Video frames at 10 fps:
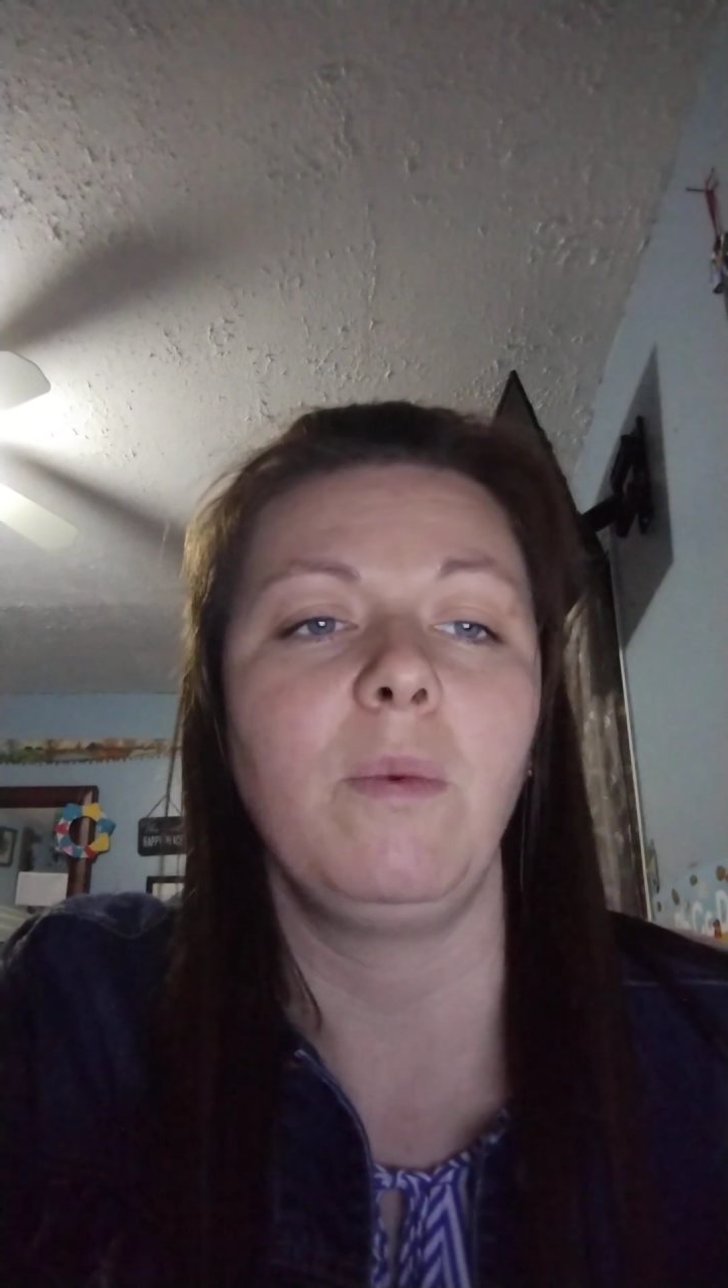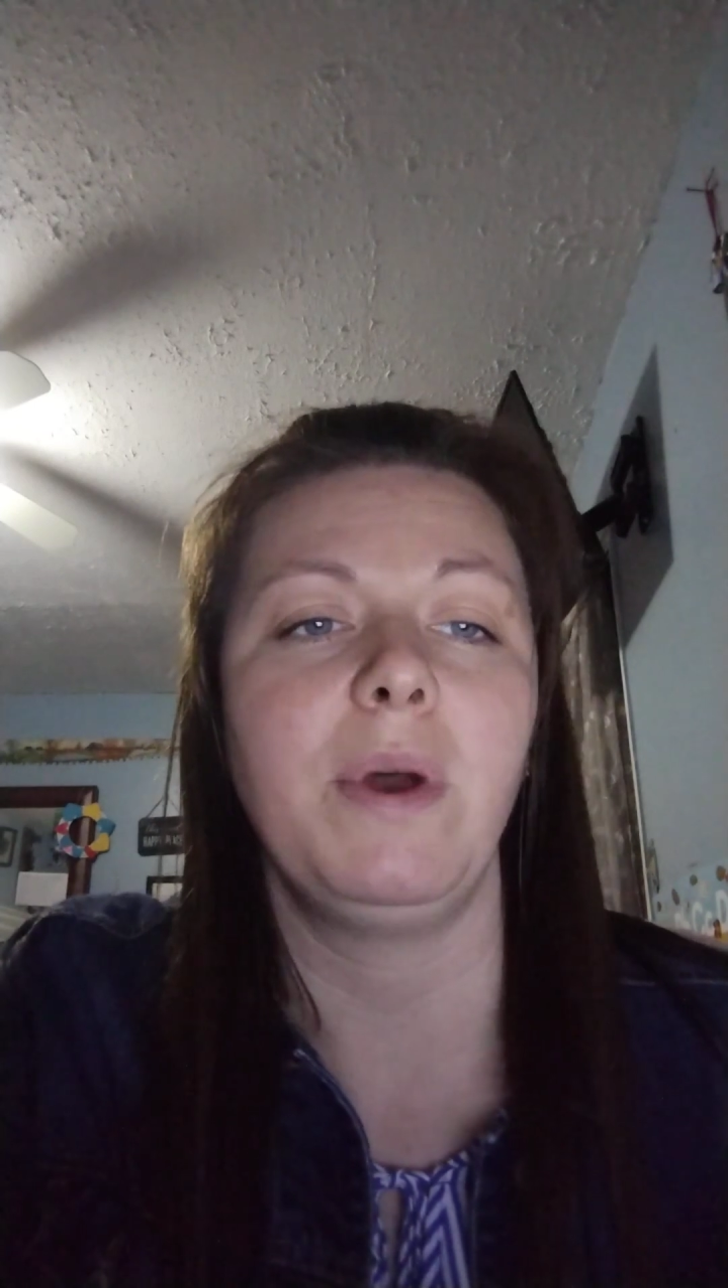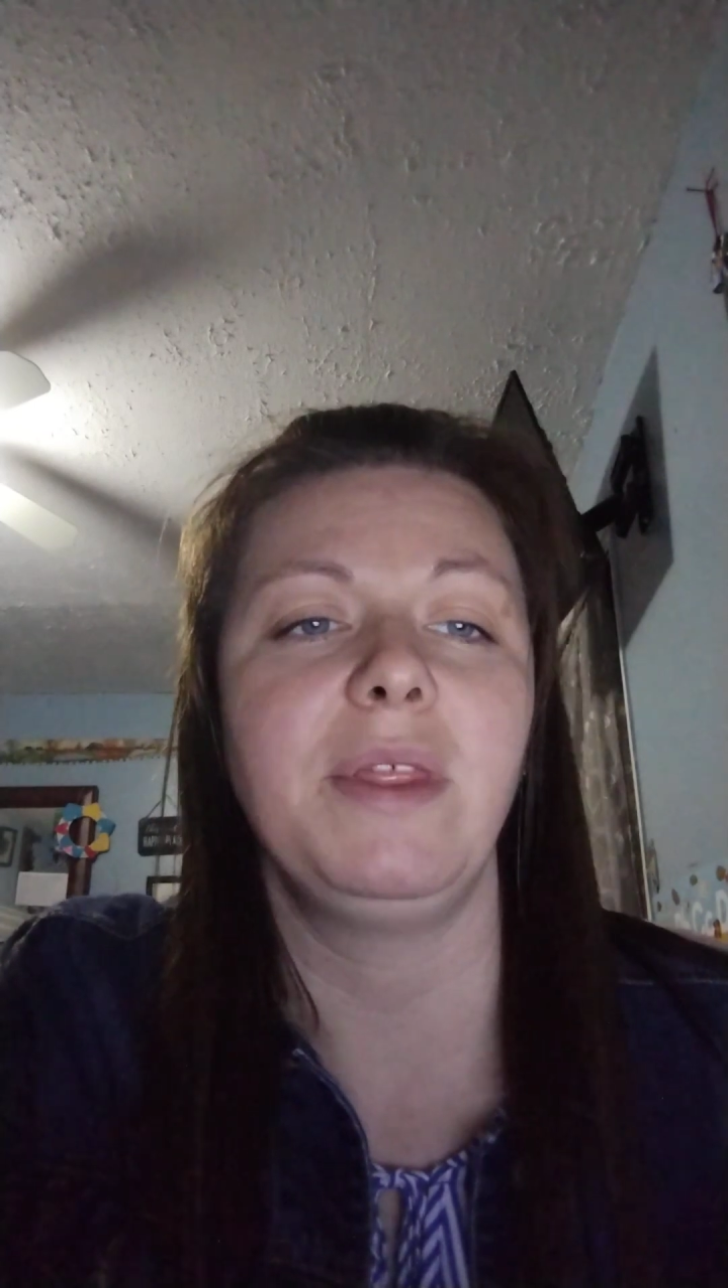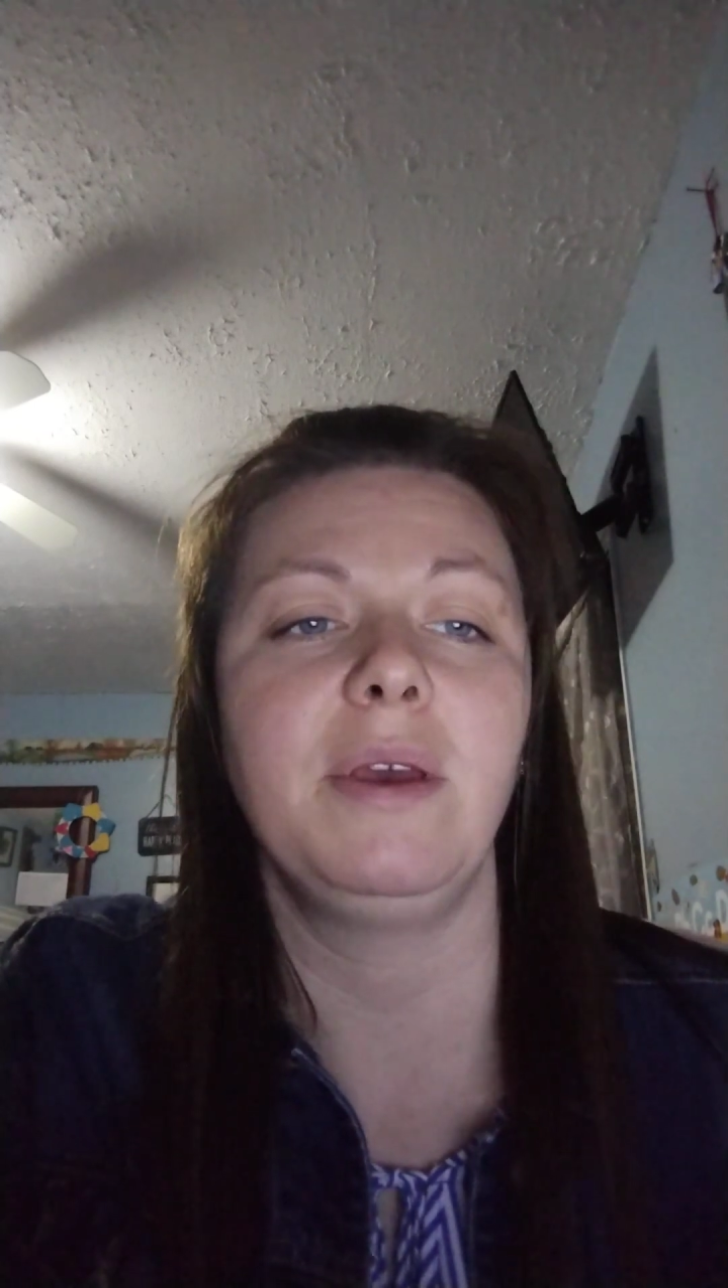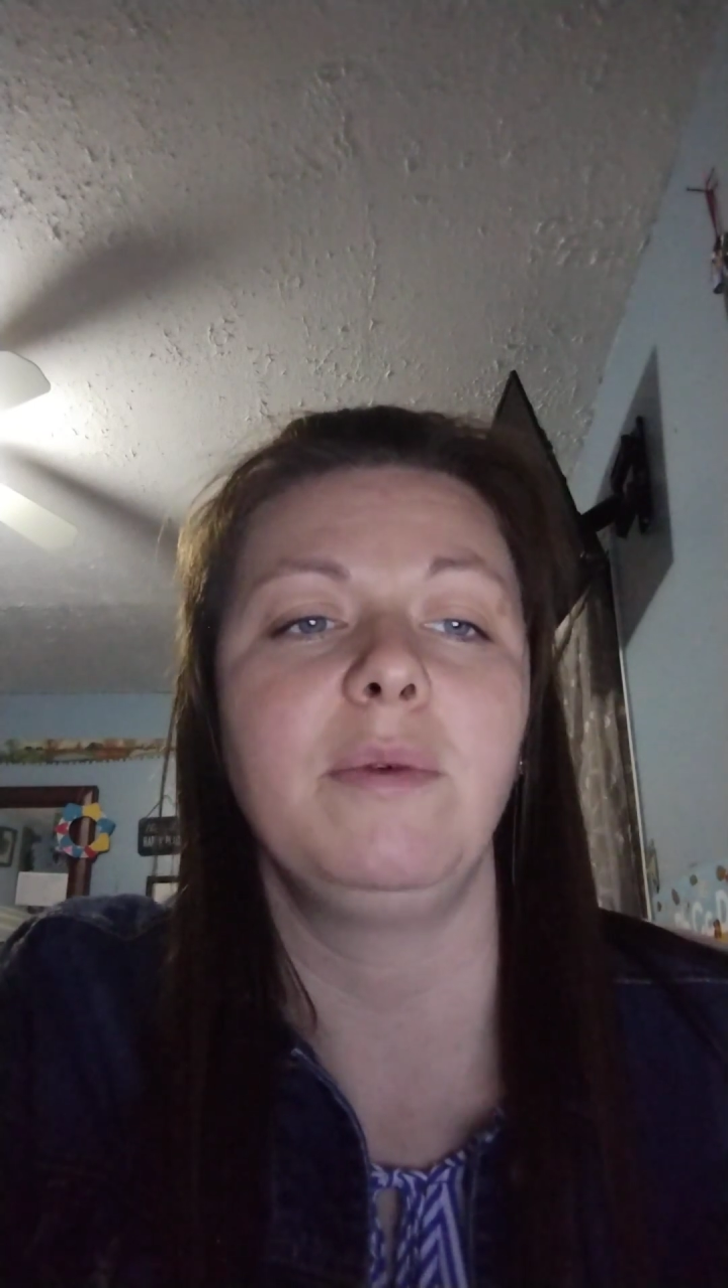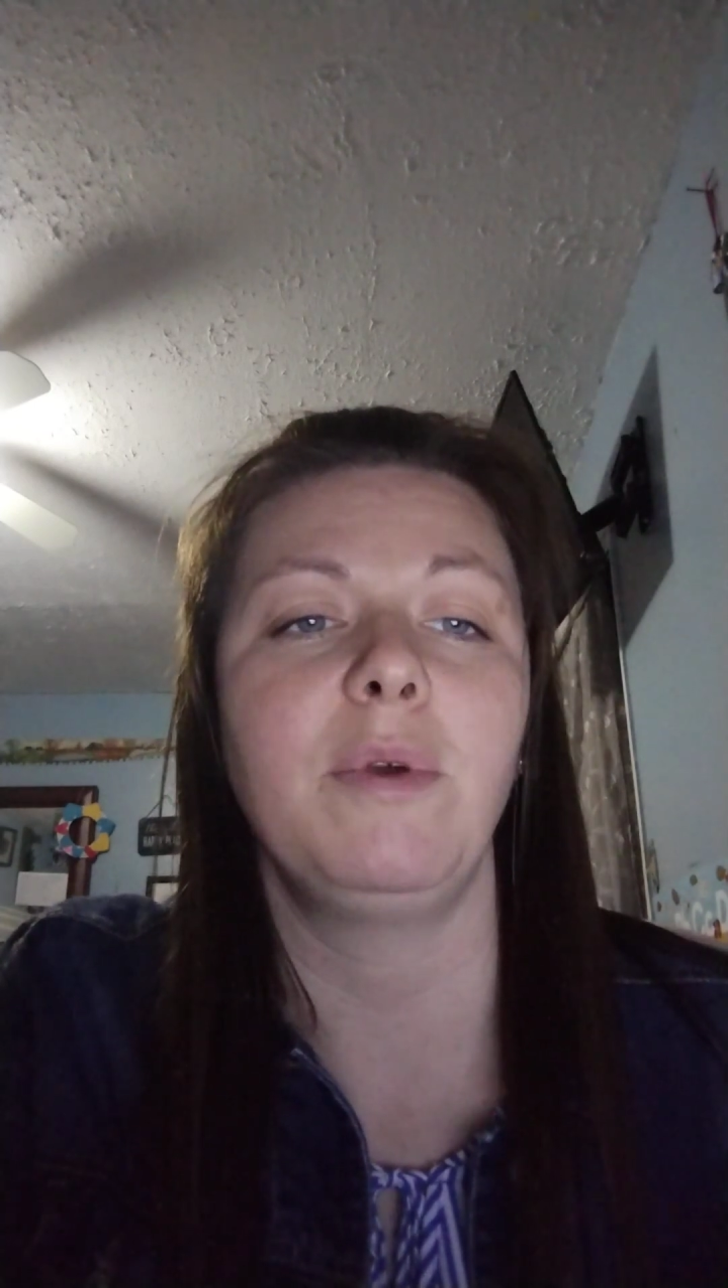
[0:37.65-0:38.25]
while the